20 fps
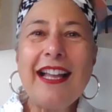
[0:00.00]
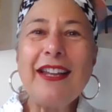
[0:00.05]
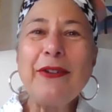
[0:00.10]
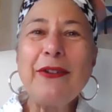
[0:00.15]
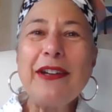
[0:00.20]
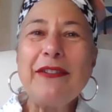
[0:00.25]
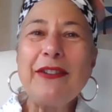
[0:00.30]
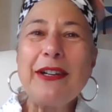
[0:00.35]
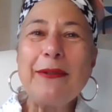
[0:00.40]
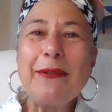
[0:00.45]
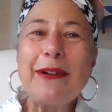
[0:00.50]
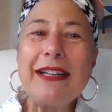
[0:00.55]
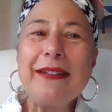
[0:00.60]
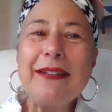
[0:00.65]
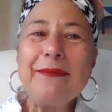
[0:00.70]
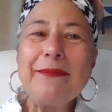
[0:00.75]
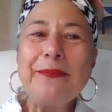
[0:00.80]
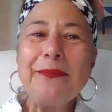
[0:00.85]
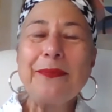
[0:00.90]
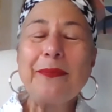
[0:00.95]
Hello,
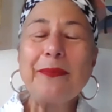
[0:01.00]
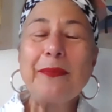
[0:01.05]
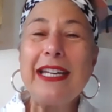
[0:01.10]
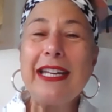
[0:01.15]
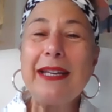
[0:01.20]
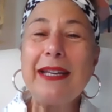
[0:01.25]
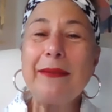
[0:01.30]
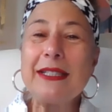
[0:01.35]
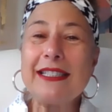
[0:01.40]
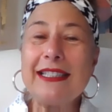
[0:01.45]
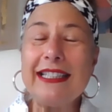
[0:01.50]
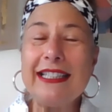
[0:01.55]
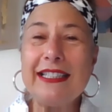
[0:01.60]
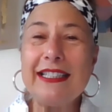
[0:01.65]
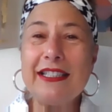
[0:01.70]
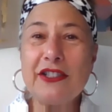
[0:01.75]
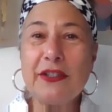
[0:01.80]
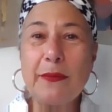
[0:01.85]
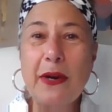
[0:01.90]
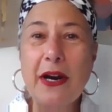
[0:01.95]
everyone. My name is
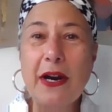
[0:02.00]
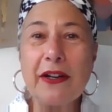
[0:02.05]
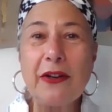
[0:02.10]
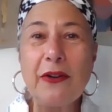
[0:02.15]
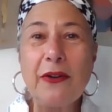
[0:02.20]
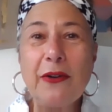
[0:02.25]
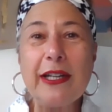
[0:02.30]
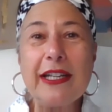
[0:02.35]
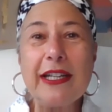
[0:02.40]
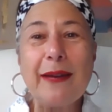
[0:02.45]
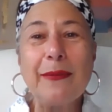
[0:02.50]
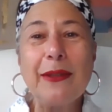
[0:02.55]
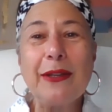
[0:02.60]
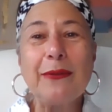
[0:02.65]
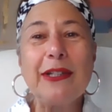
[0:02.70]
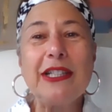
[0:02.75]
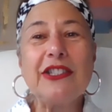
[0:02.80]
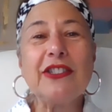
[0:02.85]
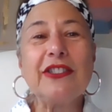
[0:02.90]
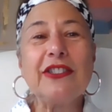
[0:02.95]
Lena DeMarco, and I'm the
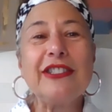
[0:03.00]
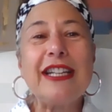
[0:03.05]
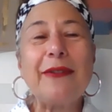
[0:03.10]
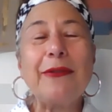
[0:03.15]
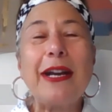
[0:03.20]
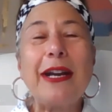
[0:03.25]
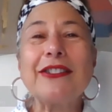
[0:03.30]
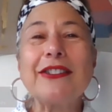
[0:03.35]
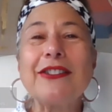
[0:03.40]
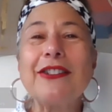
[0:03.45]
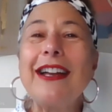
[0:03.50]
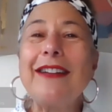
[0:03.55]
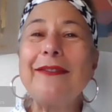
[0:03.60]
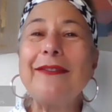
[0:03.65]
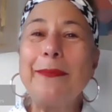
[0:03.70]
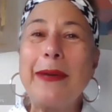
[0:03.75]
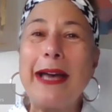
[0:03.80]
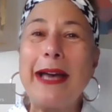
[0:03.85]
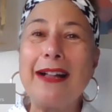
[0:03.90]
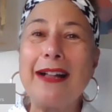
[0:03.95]
Regional Director
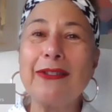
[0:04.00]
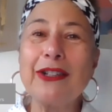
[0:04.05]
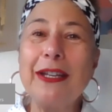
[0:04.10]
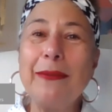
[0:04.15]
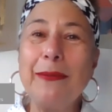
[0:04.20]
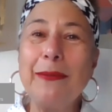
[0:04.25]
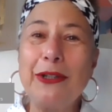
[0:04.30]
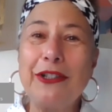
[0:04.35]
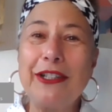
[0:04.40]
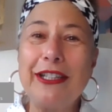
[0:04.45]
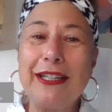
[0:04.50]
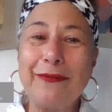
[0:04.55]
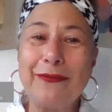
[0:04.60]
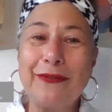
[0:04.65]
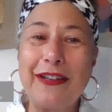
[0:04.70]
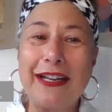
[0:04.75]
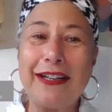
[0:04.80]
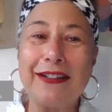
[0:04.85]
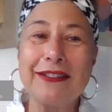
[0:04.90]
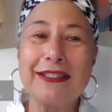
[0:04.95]
of Bell Community
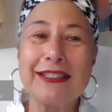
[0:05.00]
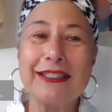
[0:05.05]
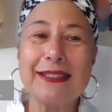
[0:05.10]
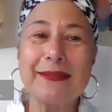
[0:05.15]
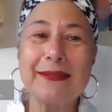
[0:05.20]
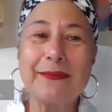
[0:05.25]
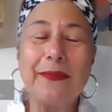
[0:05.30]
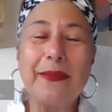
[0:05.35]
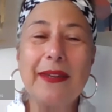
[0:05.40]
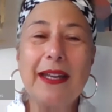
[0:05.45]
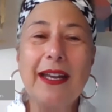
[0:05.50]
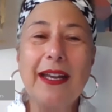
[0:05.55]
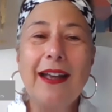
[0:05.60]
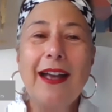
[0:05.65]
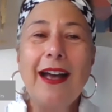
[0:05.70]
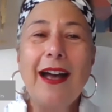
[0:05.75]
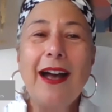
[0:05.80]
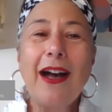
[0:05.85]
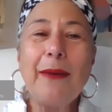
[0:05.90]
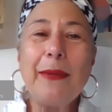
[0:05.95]
Affairs.
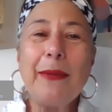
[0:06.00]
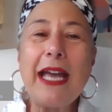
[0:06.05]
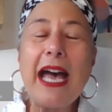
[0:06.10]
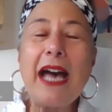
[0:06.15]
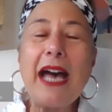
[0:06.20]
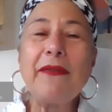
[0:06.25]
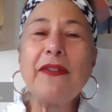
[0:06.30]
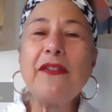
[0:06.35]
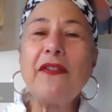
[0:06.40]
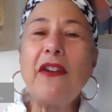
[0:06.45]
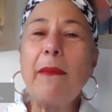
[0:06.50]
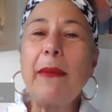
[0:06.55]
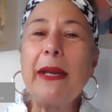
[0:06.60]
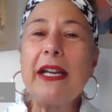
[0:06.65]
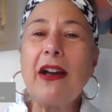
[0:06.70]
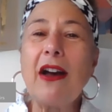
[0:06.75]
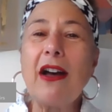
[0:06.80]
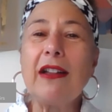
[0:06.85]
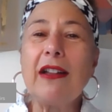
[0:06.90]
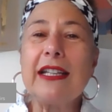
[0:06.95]
On behalf of all my
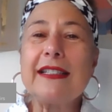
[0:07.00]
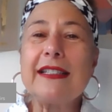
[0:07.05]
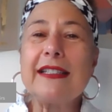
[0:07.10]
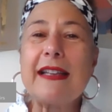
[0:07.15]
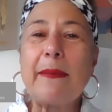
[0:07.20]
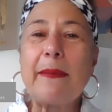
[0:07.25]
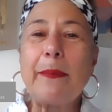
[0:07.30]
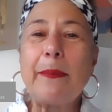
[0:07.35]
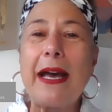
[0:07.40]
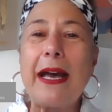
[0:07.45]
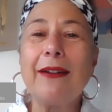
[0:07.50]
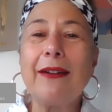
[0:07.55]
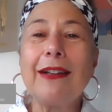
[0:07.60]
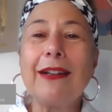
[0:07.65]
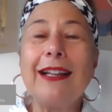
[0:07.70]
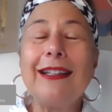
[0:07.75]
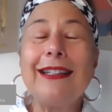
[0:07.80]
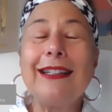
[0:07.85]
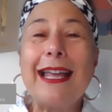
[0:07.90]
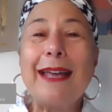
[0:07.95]
colleagues at
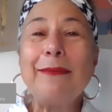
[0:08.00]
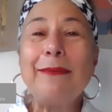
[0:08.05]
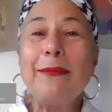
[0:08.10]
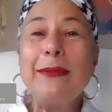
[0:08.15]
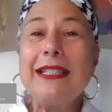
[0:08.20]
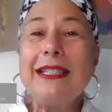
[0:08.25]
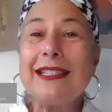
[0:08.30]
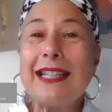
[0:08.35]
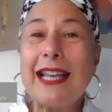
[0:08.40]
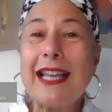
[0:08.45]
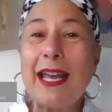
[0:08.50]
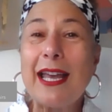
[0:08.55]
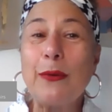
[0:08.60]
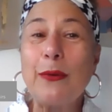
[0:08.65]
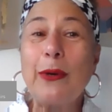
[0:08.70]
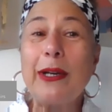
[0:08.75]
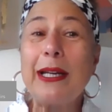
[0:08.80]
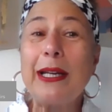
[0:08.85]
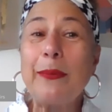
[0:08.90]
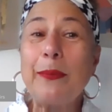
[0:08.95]
Bell, let me say
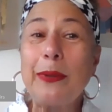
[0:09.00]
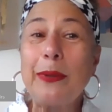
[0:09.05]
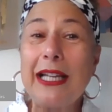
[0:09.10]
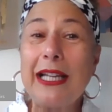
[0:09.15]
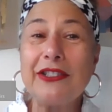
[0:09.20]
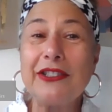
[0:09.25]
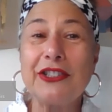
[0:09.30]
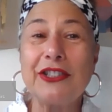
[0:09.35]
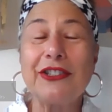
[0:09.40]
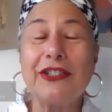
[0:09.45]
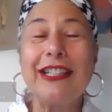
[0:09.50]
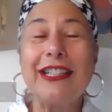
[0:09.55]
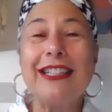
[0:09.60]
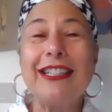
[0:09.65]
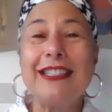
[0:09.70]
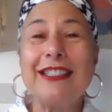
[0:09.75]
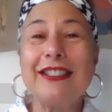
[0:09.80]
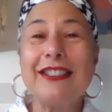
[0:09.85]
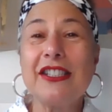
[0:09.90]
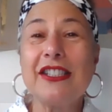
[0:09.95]
what a pleasure
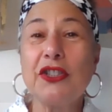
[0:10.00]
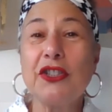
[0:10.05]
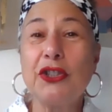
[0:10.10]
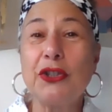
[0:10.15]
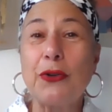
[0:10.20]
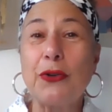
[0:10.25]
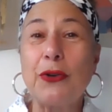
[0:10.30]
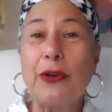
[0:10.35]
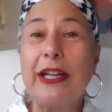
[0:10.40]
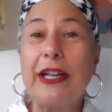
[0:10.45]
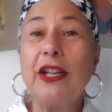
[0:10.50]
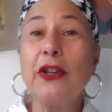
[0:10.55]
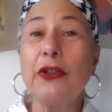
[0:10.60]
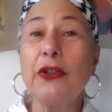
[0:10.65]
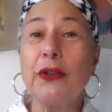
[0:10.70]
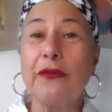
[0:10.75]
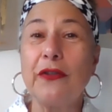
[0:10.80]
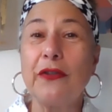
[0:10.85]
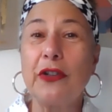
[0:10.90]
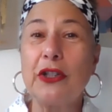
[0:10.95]
it is to join
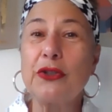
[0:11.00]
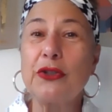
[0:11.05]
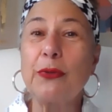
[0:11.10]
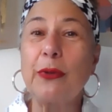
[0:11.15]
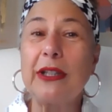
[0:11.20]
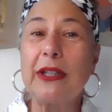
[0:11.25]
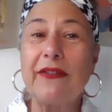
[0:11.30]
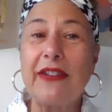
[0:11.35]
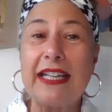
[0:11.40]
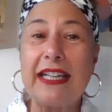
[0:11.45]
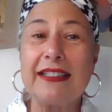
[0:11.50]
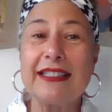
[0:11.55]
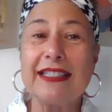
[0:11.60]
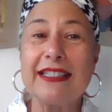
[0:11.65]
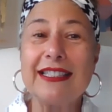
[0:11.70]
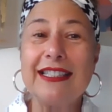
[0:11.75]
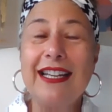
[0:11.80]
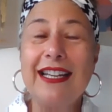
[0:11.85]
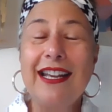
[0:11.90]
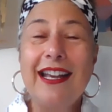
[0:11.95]
your virtual
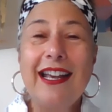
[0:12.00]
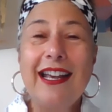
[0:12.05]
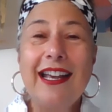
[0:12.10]
event.